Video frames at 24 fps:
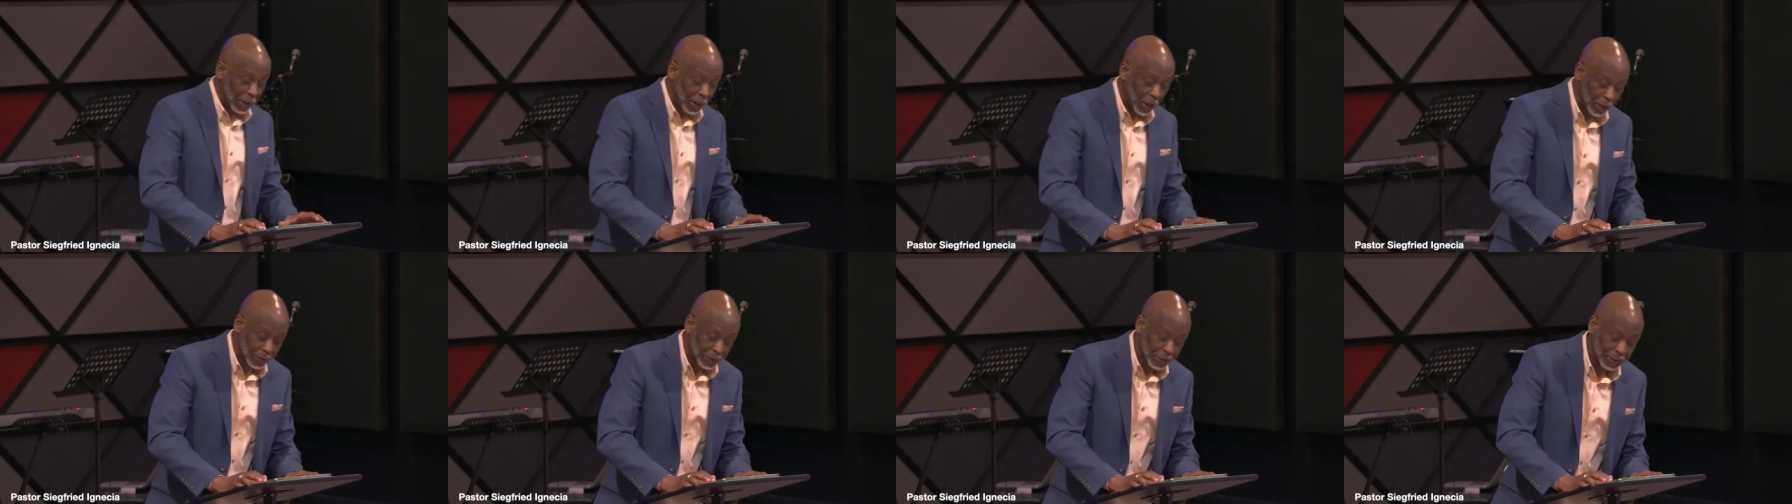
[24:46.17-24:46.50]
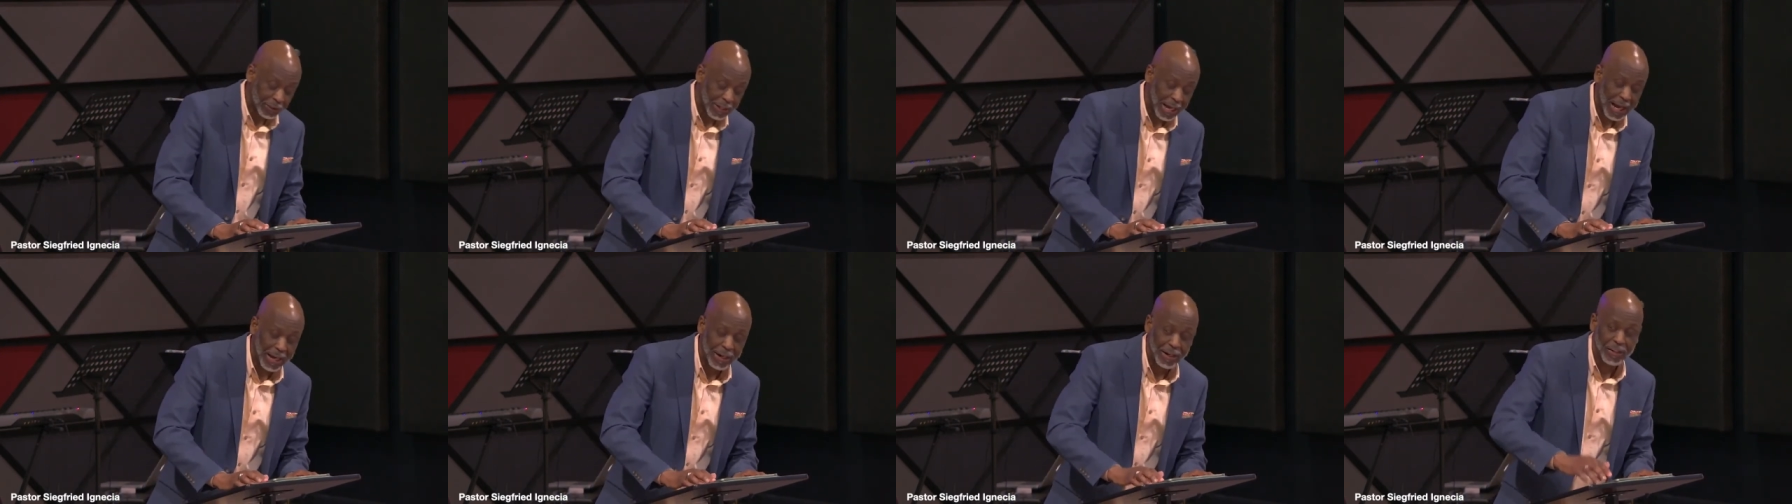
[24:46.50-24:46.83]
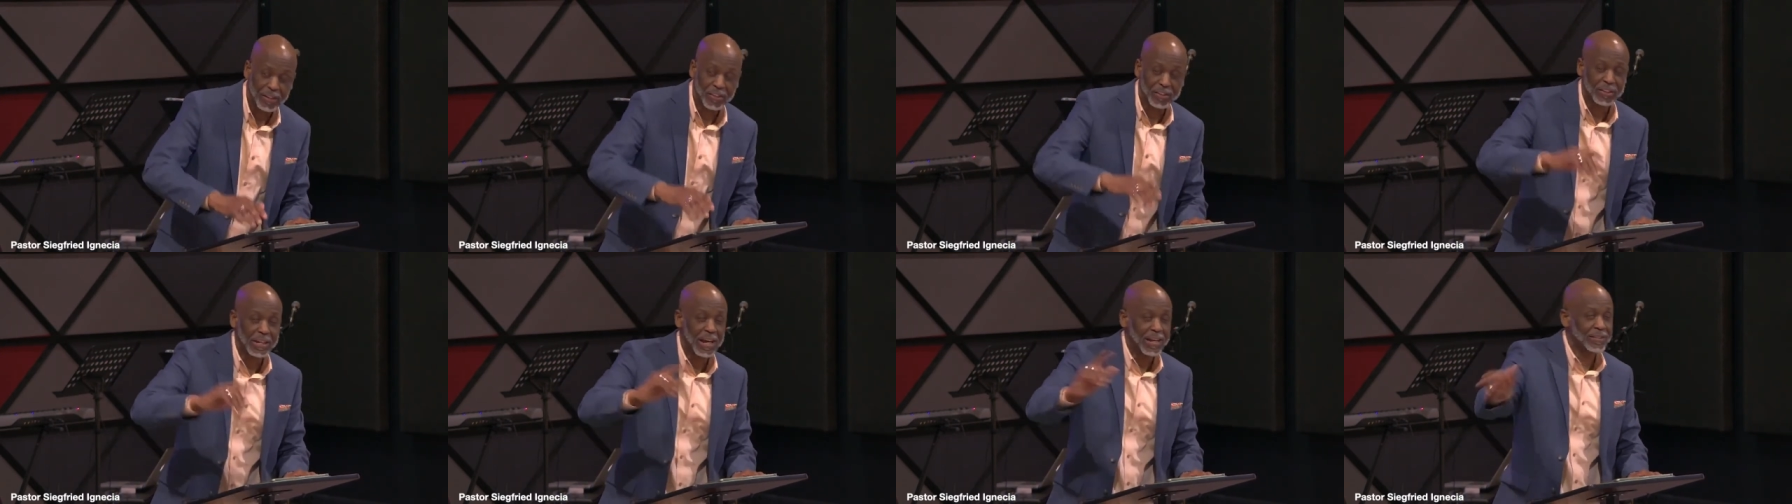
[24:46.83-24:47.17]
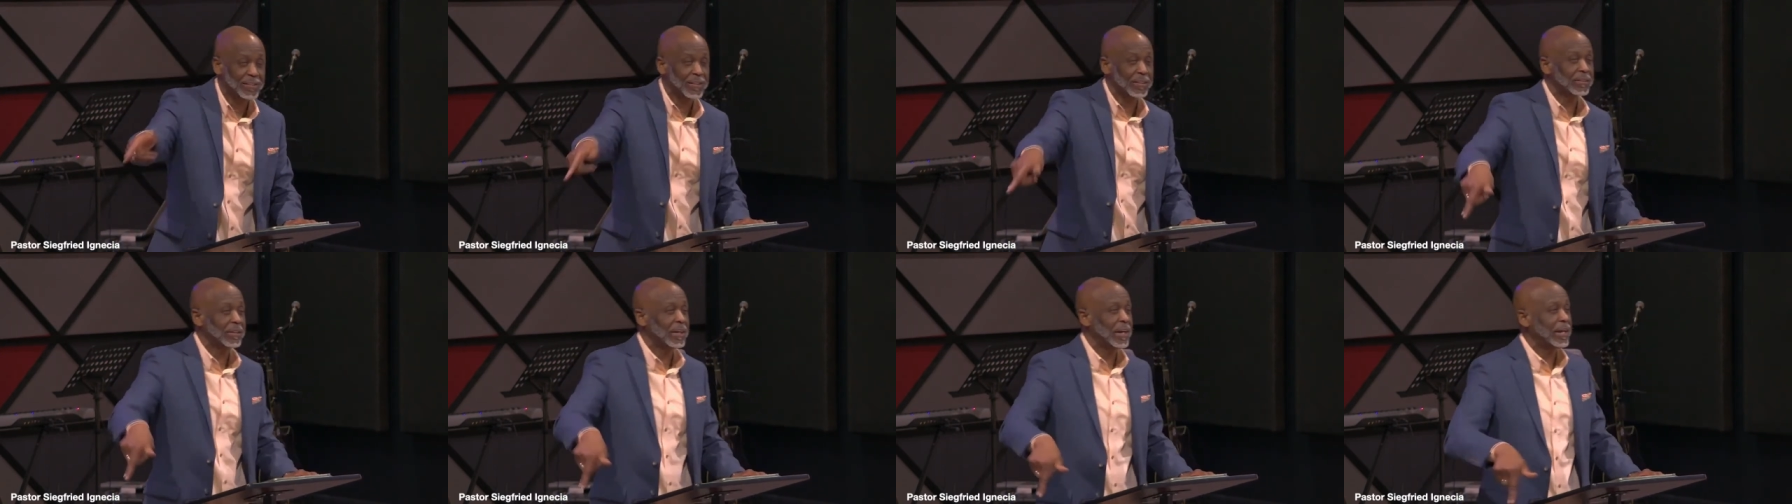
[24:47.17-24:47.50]
$100
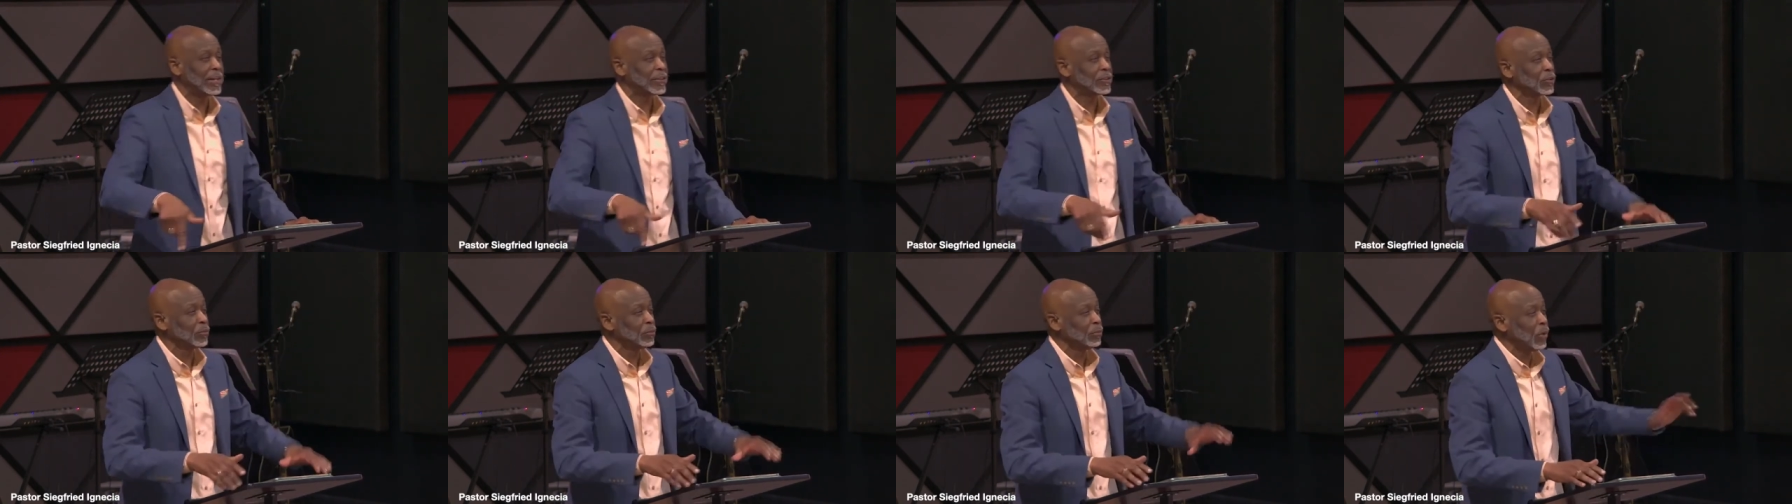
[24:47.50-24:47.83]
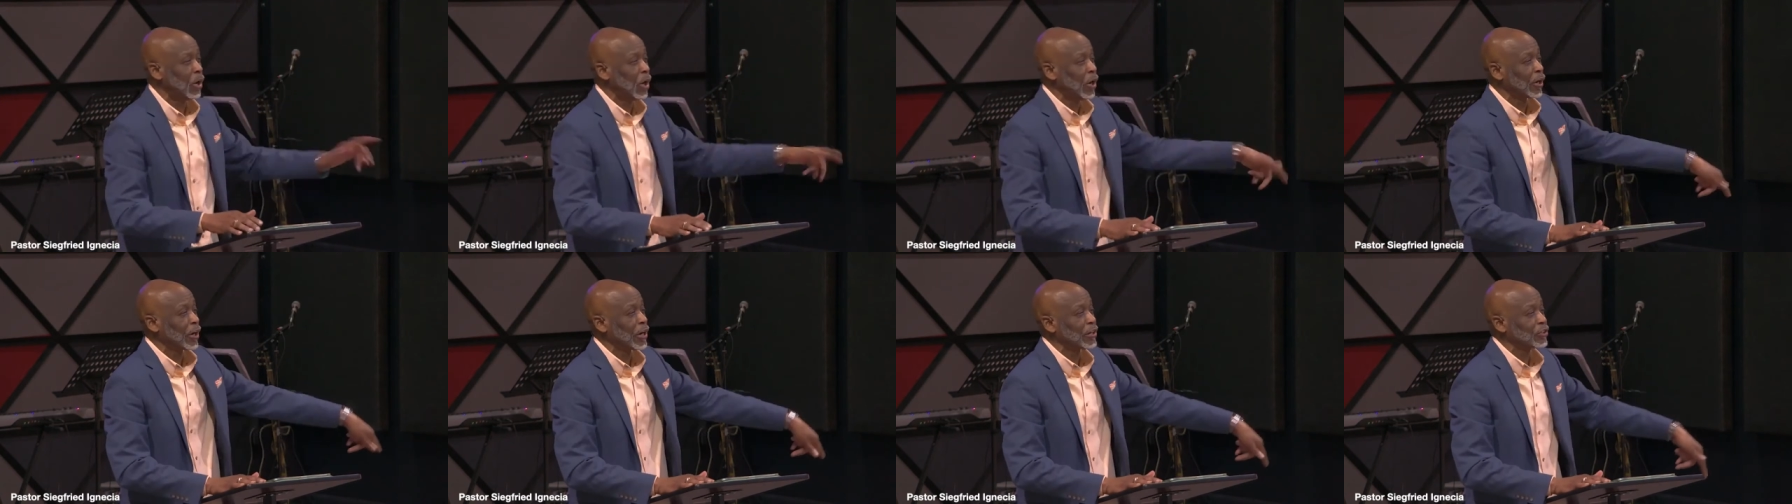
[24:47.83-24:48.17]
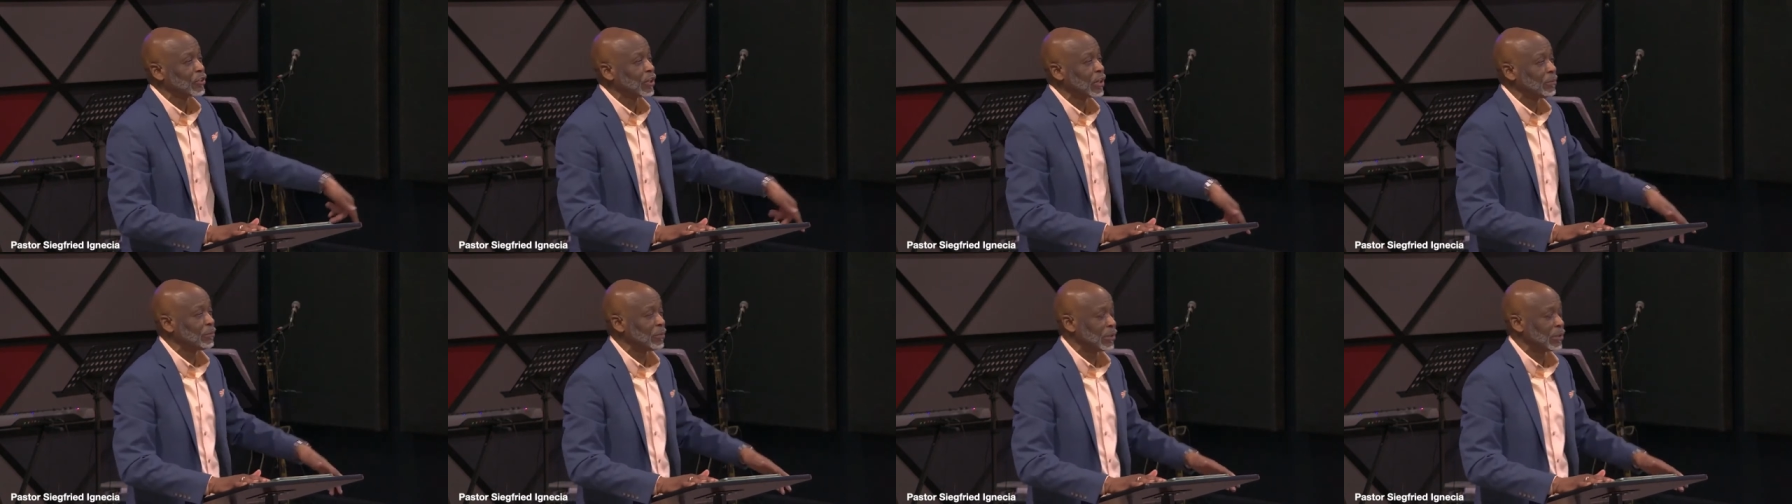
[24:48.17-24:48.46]
yesterday, tomorrow is